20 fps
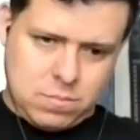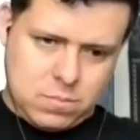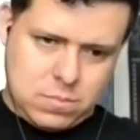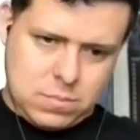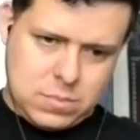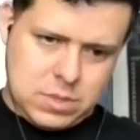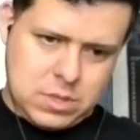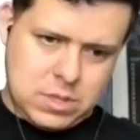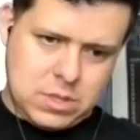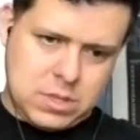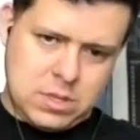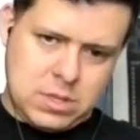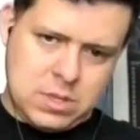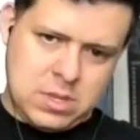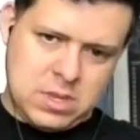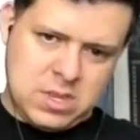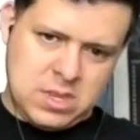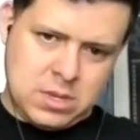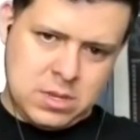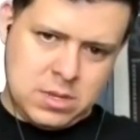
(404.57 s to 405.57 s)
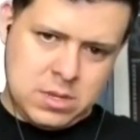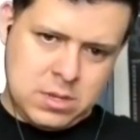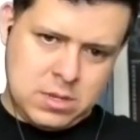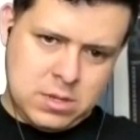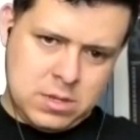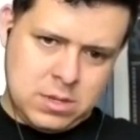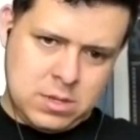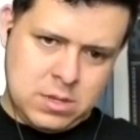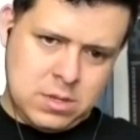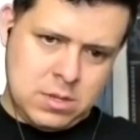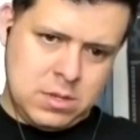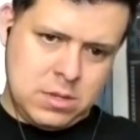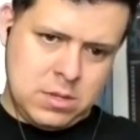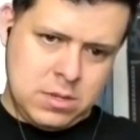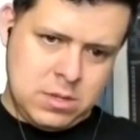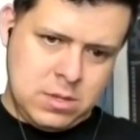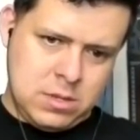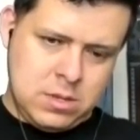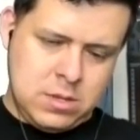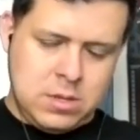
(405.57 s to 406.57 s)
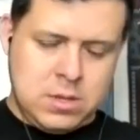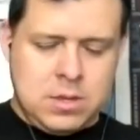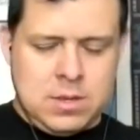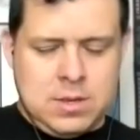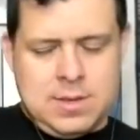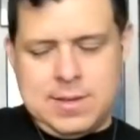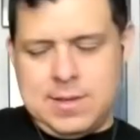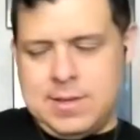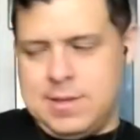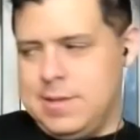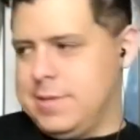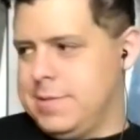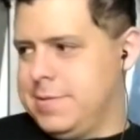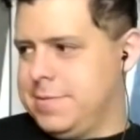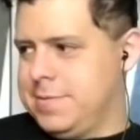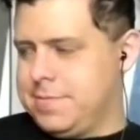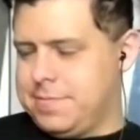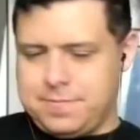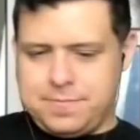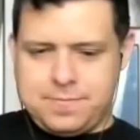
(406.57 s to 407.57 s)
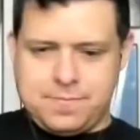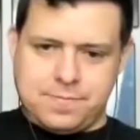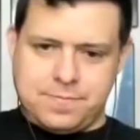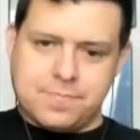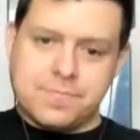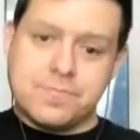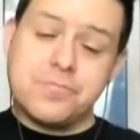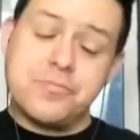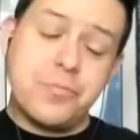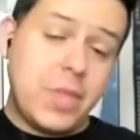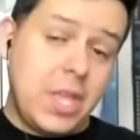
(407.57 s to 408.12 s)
Covering you, maybe. Oh, okay.